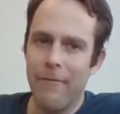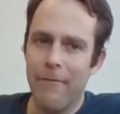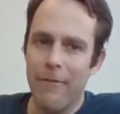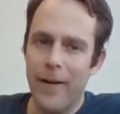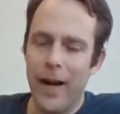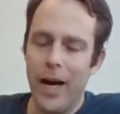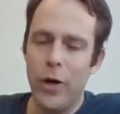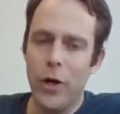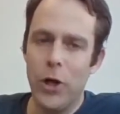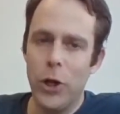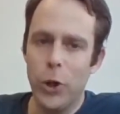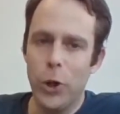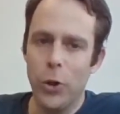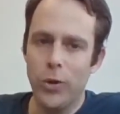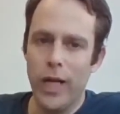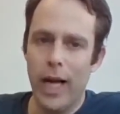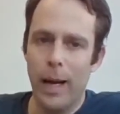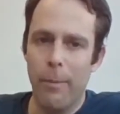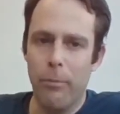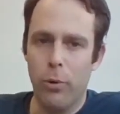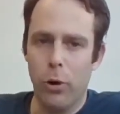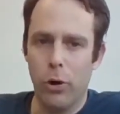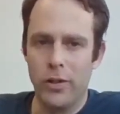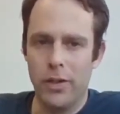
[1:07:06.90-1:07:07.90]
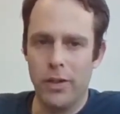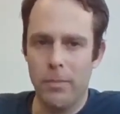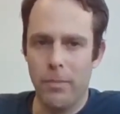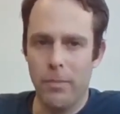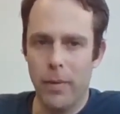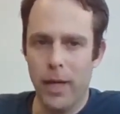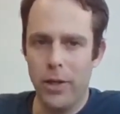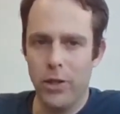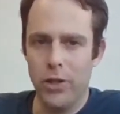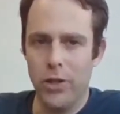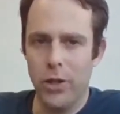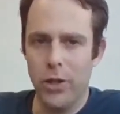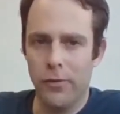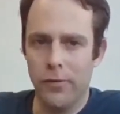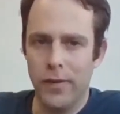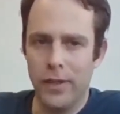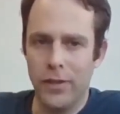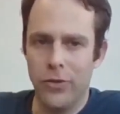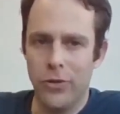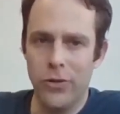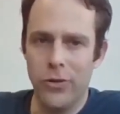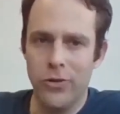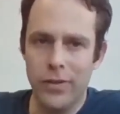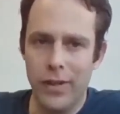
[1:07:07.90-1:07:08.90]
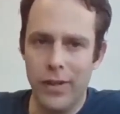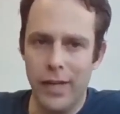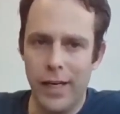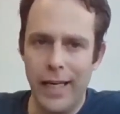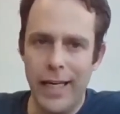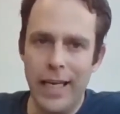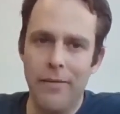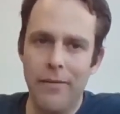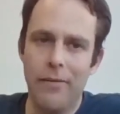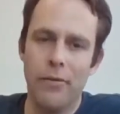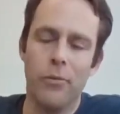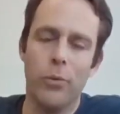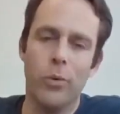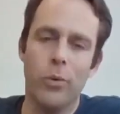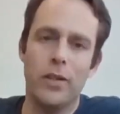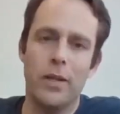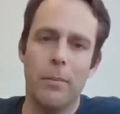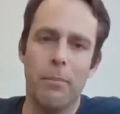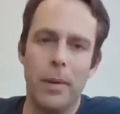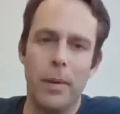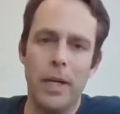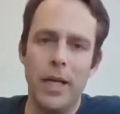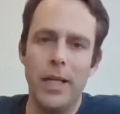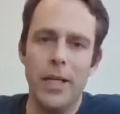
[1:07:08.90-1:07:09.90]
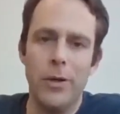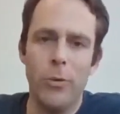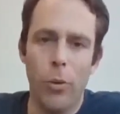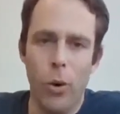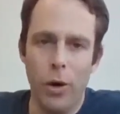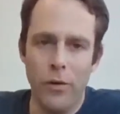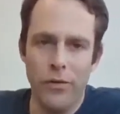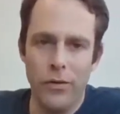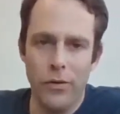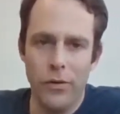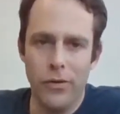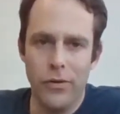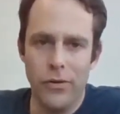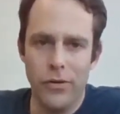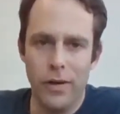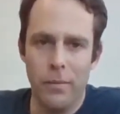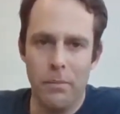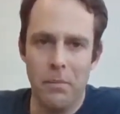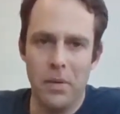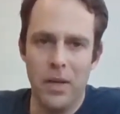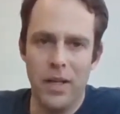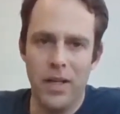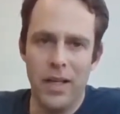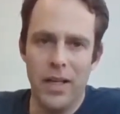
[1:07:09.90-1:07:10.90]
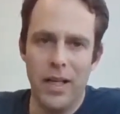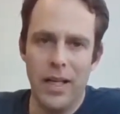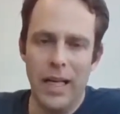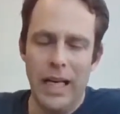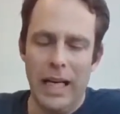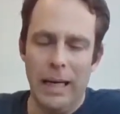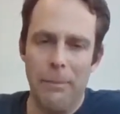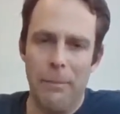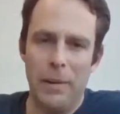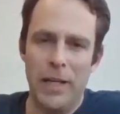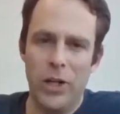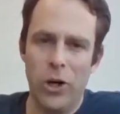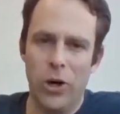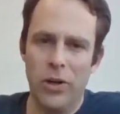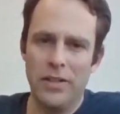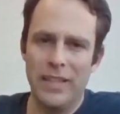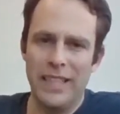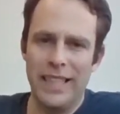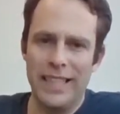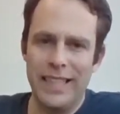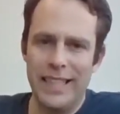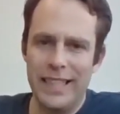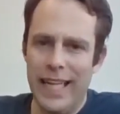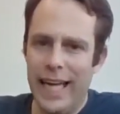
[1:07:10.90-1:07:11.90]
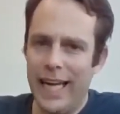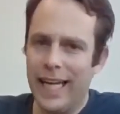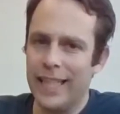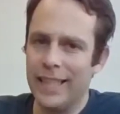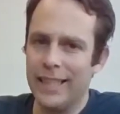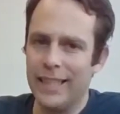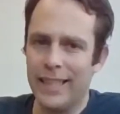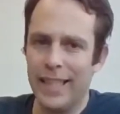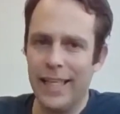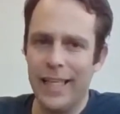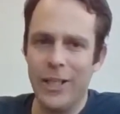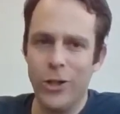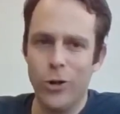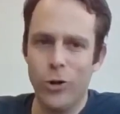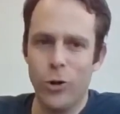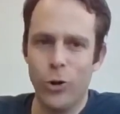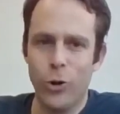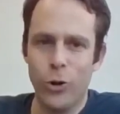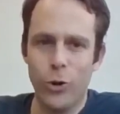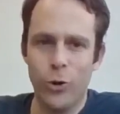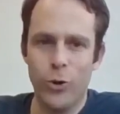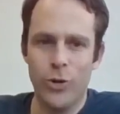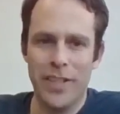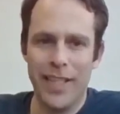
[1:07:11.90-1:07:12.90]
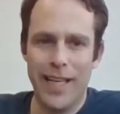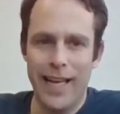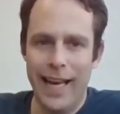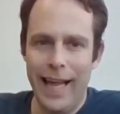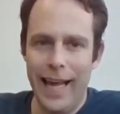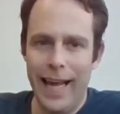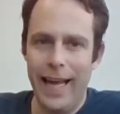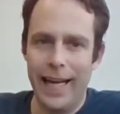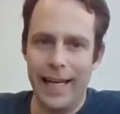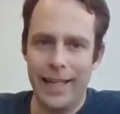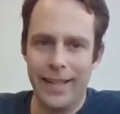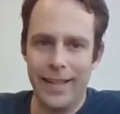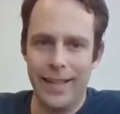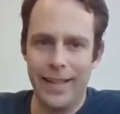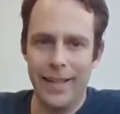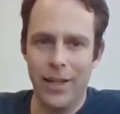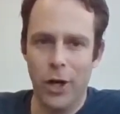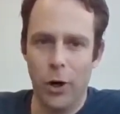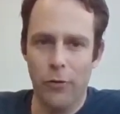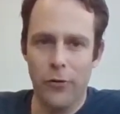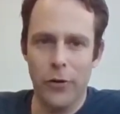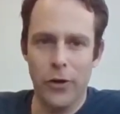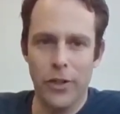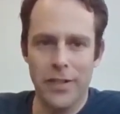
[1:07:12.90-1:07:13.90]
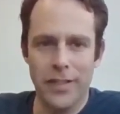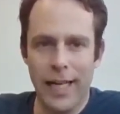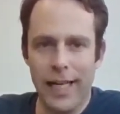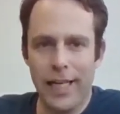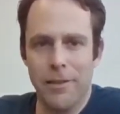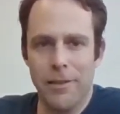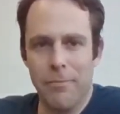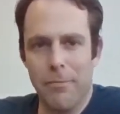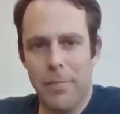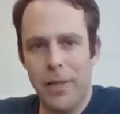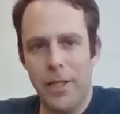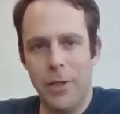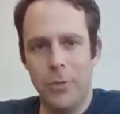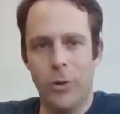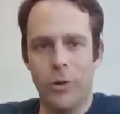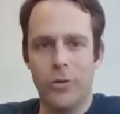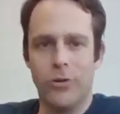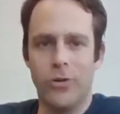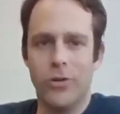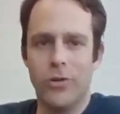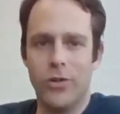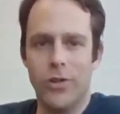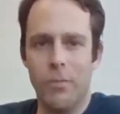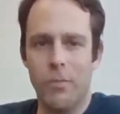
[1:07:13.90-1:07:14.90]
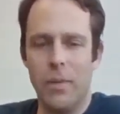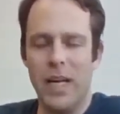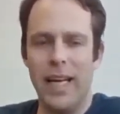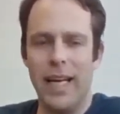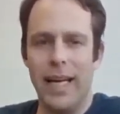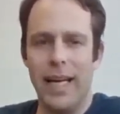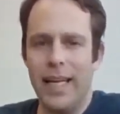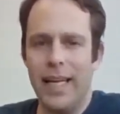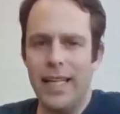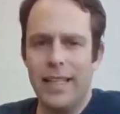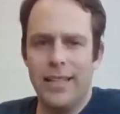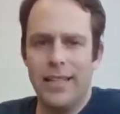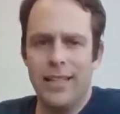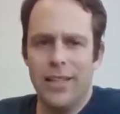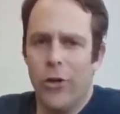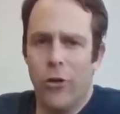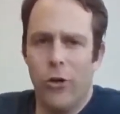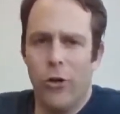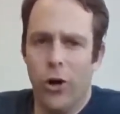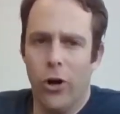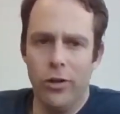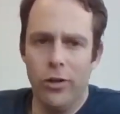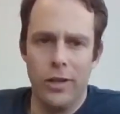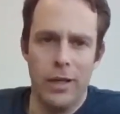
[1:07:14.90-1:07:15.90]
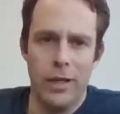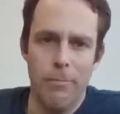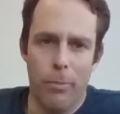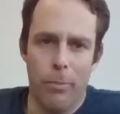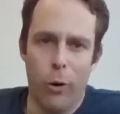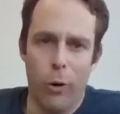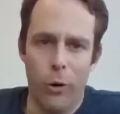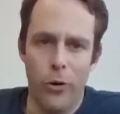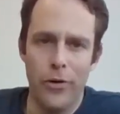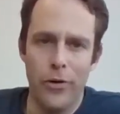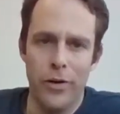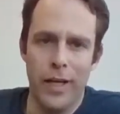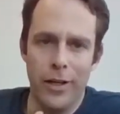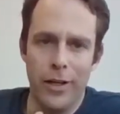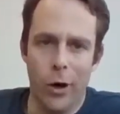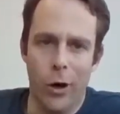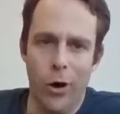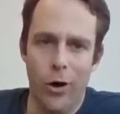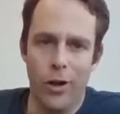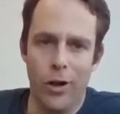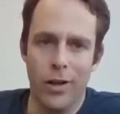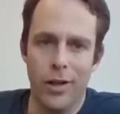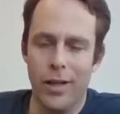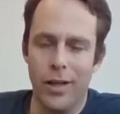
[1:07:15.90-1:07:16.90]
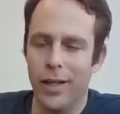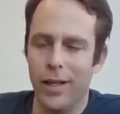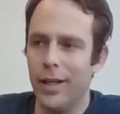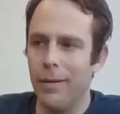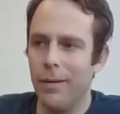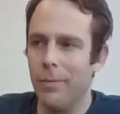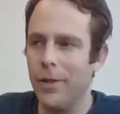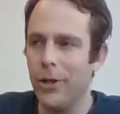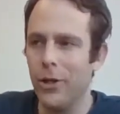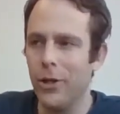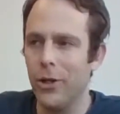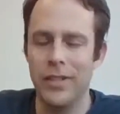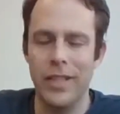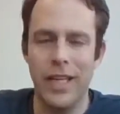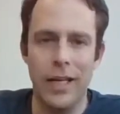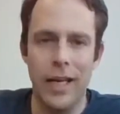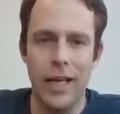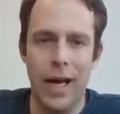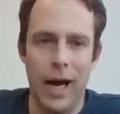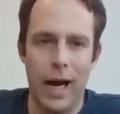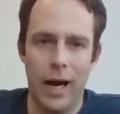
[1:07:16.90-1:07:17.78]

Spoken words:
a very good approximation of that system even with a PT1 system, because the second introduced lag of your second PT1 system is not important at all, because